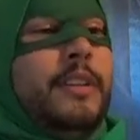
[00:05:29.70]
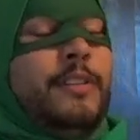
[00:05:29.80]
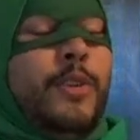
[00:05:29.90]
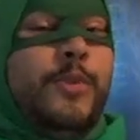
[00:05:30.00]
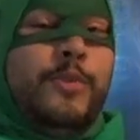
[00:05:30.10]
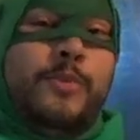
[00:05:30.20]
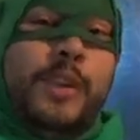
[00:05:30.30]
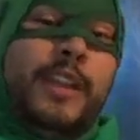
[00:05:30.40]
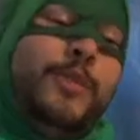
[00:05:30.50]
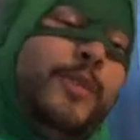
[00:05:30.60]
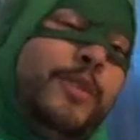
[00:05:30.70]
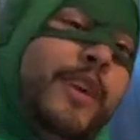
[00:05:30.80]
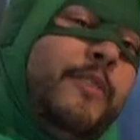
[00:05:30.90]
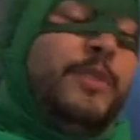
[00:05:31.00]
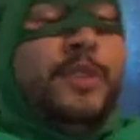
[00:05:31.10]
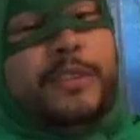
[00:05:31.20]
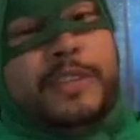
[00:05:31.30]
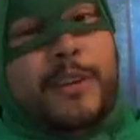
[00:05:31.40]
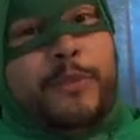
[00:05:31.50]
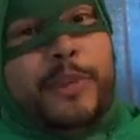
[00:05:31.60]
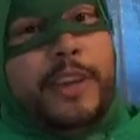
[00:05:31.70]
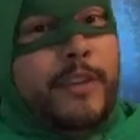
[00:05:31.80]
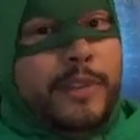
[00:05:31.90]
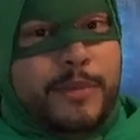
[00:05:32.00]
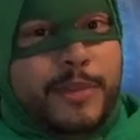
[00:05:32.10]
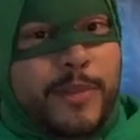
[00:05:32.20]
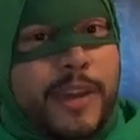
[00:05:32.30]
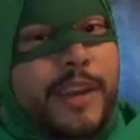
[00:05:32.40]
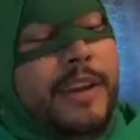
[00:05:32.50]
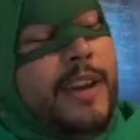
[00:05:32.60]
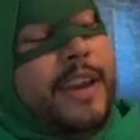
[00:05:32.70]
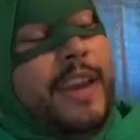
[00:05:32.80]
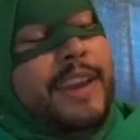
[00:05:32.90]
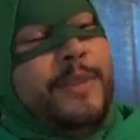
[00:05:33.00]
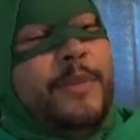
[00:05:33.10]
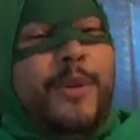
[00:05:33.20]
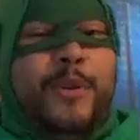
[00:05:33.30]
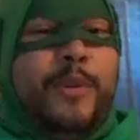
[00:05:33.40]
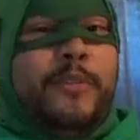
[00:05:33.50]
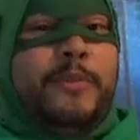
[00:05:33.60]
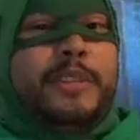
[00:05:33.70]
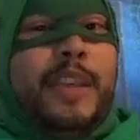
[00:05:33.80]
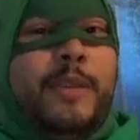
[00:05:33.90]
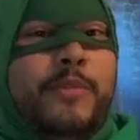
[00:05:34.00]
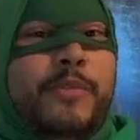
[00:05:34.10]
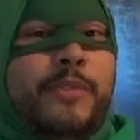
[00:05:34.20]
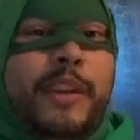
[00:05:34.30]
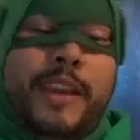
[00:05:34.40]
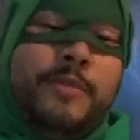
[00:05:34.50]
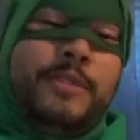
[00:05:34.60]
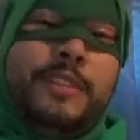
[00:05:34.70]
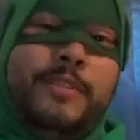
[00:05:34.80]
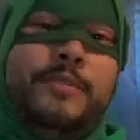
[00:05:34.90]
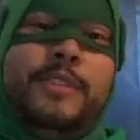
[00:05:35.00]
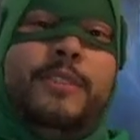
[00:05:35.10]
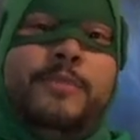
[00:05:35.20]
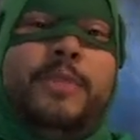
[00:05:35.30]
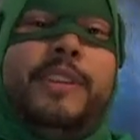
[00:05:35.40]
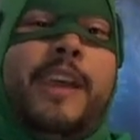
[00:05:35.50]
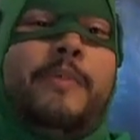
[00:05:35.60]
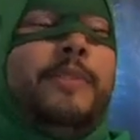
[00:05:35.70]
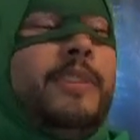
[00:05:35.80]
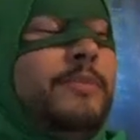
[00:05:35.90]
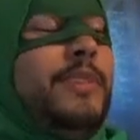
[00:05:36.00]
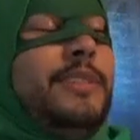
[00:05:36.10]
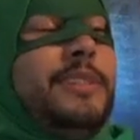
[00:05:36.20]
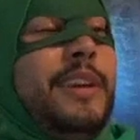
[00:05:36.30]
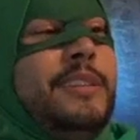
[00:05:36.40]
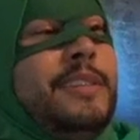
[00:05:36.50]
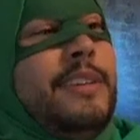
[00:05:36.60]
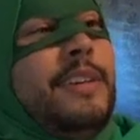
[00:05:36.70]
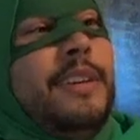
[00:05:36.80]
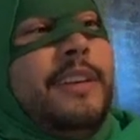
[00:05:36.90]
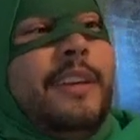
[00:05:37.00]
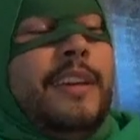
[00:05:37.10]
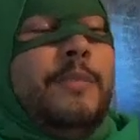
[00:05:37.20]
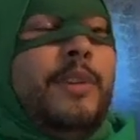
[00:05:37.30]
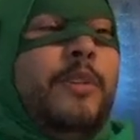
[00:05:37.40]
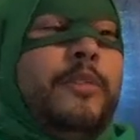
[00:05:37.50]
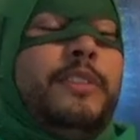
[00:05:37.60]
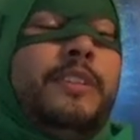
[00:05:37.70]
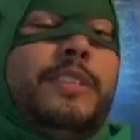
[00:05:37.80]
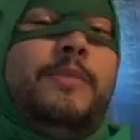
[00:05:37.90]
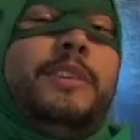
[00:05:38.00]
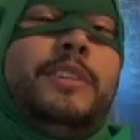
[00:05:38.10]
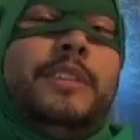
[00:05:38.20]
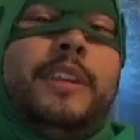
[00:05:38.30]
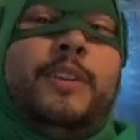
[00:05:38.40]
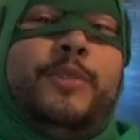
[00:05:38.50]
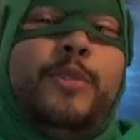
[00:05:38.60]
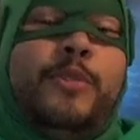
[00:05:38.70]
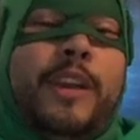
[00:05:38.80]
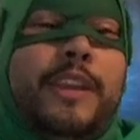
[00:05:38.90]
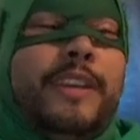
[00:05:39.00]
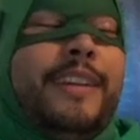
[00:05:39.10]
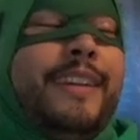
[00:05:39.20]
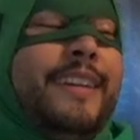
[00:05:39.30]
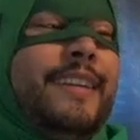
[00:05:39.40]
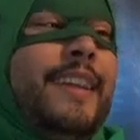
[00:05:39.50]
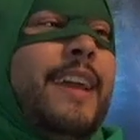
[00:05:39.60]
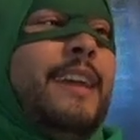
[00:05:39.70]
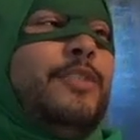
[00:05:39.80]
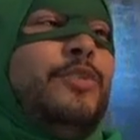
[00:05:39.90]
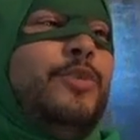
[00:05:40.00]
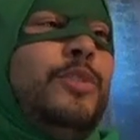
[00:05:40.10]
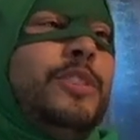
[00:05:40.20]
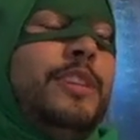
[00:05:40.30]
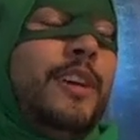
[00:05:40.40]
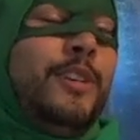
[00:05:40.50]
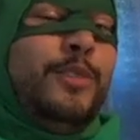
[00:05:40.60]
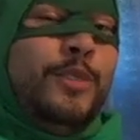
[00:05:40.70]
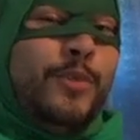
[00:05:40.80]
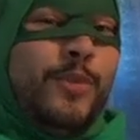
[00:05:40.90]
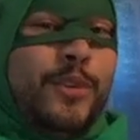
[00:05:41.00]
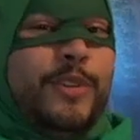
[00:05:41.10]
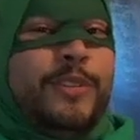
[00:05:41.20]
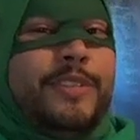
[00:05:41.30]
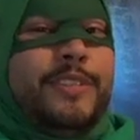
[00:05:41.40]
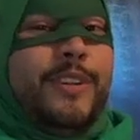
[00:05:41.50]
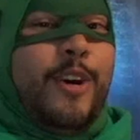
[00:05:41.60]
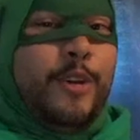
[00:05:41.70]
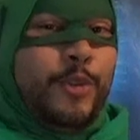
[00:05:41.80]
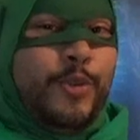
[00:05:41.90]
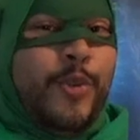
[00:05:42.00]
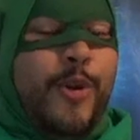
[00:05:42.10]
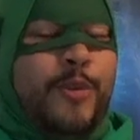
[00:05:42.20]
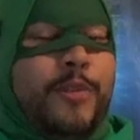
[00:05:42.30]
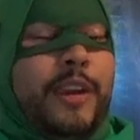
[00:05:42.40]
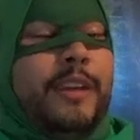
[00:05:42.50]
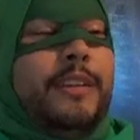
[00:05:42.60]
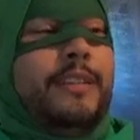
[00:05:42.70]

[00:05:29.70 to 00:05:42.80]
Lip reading: So we got the autograph, we took the selfie, everything was great. And then we walk away from the table, and I was still, pretty happy, and I'm content. And my girlfriend looks at me and she's like, "Are you alright?" And as soon as she uttered the words, "Are you alright?"